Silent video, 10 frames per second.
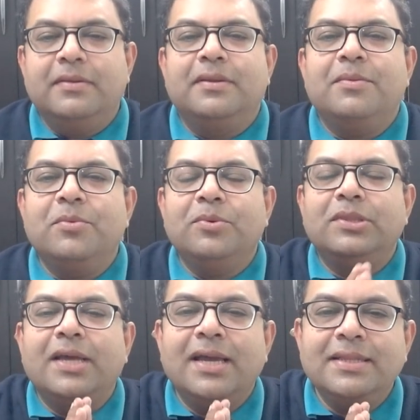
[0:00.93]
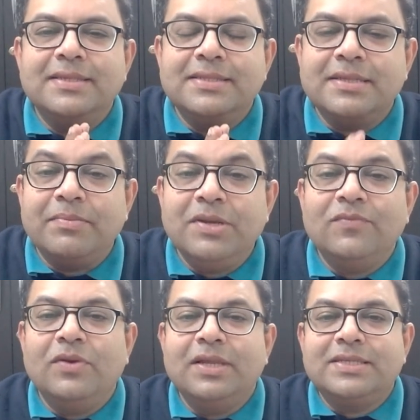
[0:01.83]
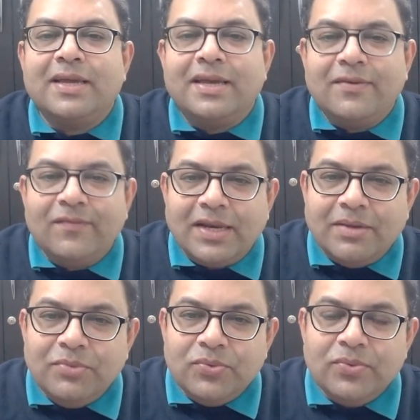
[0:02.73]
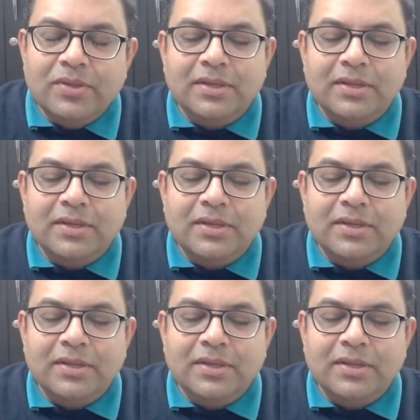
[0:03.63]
Namo Buddhaya, this is Abhinav Gulecha and I welcome you.